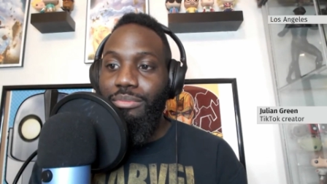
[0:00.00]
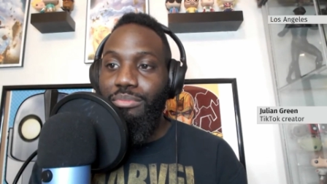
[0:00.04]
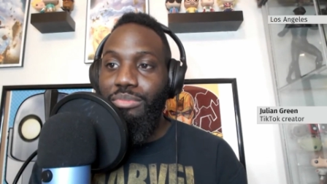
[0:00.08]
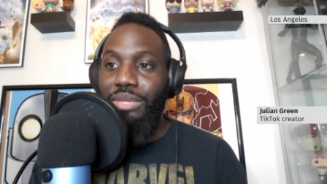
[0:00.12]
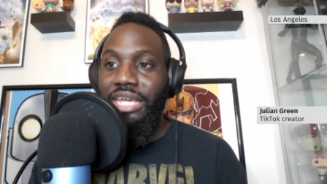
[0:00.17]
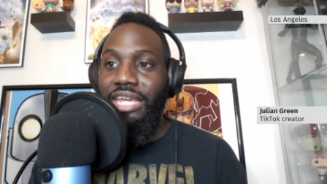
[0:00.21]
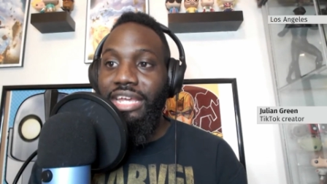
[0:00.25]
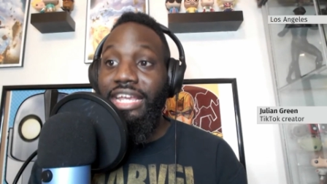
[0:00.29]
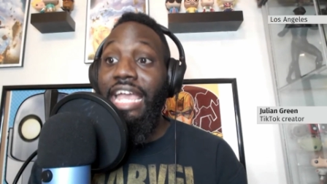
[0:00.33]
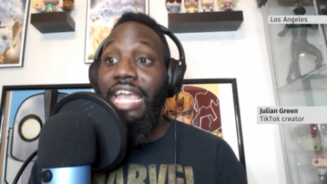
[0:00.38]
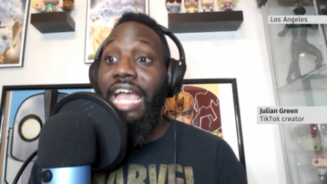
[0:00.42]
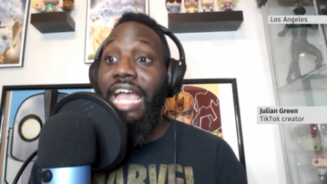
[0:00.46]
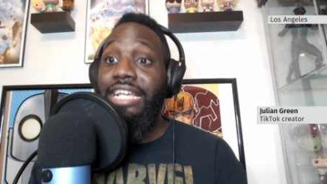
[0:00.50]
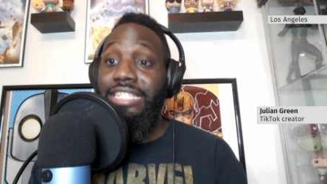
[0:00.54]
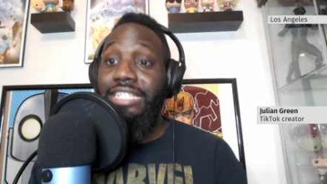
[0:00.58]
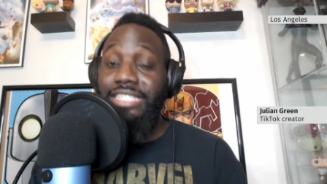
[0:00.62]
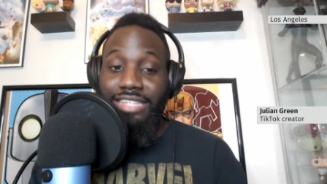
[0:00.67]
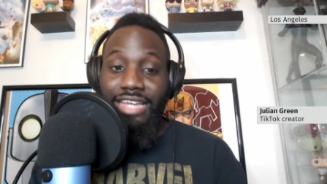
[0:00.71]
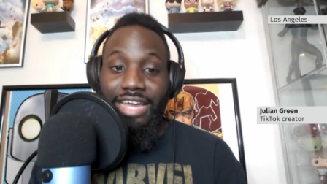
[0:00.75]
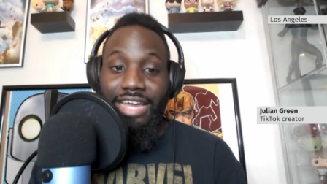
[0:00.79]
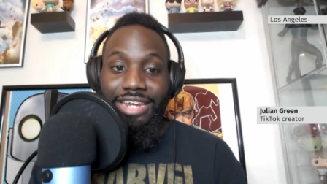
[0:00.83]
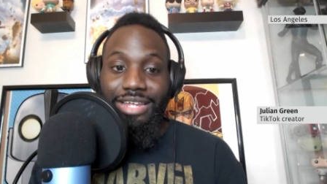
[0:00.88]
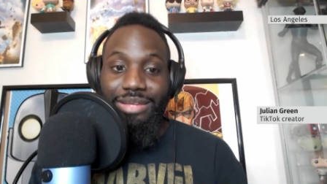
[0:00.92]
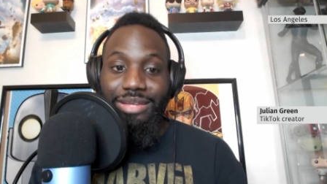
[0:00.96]
being
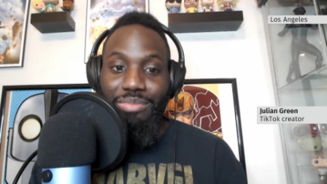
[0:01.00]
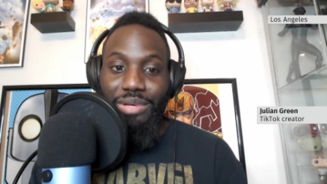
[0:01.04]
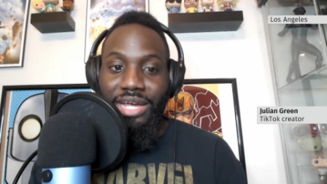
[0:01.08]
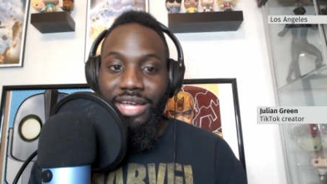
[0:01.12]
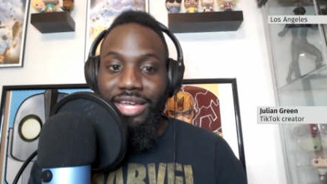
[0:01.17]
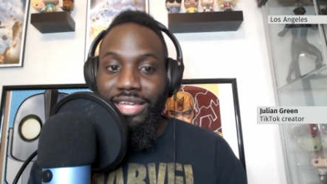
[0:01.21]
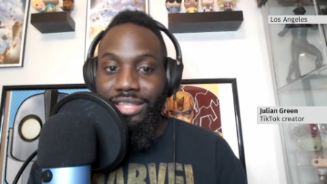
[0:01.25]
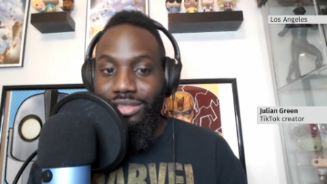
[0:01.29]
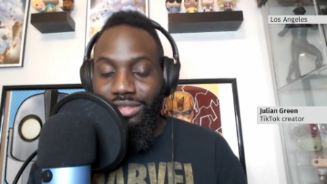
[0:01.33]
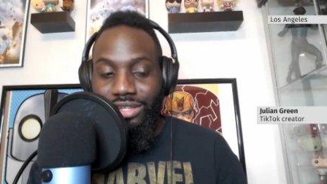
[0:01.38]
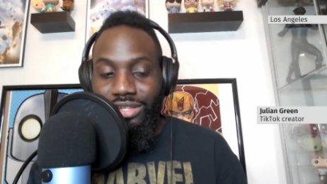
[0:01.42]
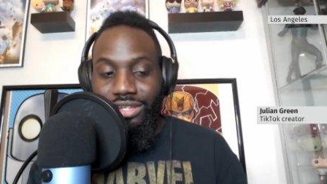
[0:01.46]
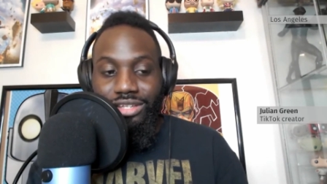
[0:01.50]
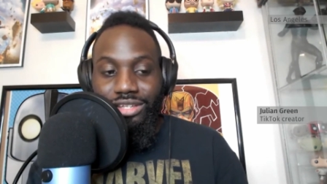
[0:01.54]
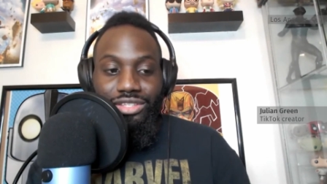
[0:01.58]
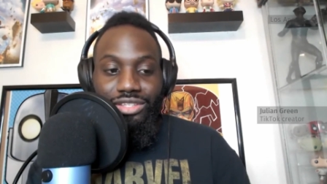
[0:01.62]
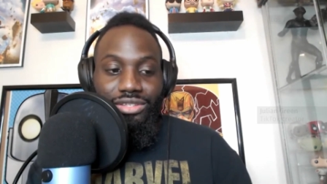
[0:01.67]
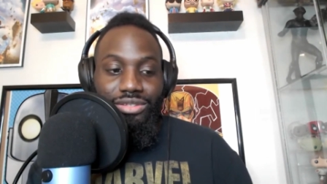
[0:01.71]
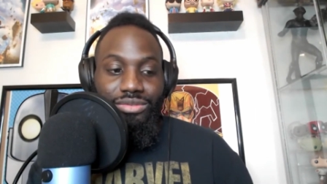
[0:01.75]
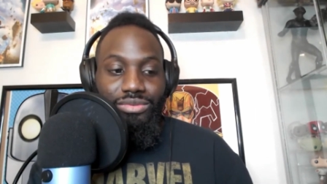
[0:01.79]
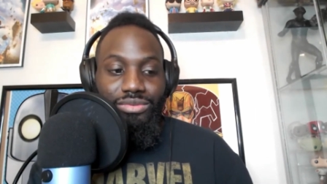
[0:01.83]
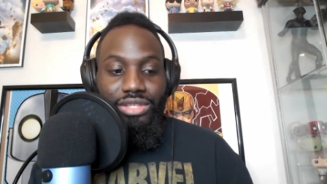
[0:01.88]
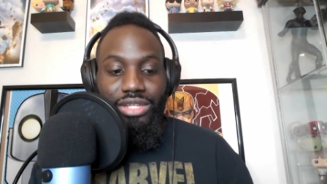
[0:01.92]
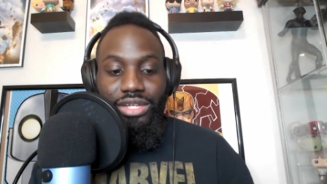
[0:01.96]
gaslighted by the
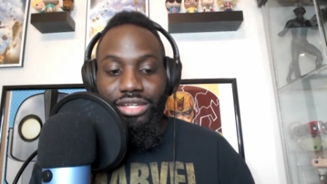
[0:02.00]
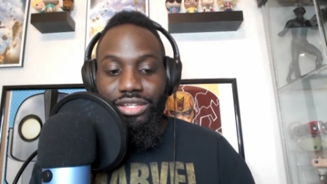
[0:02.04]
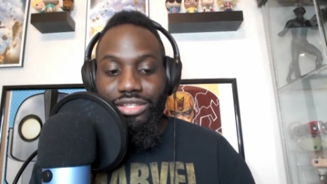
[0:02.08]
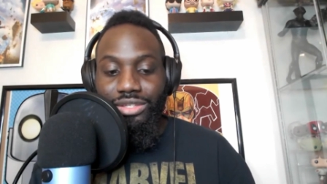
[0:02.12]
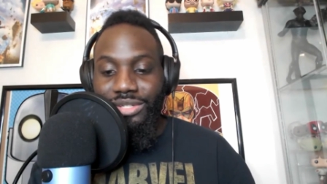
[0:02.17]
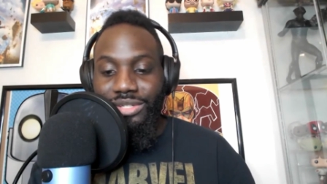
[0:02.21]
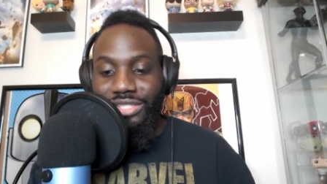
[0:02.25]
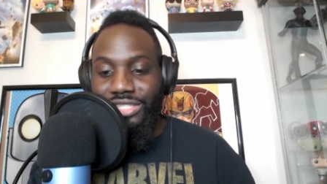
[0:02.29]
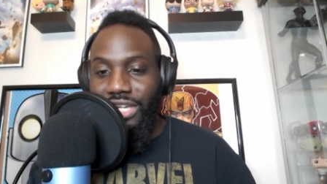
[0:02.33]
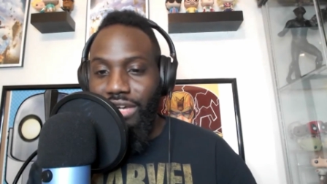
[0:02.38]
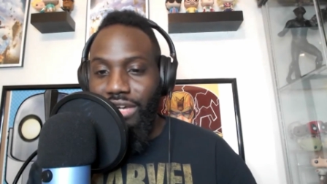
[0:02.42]
U.S.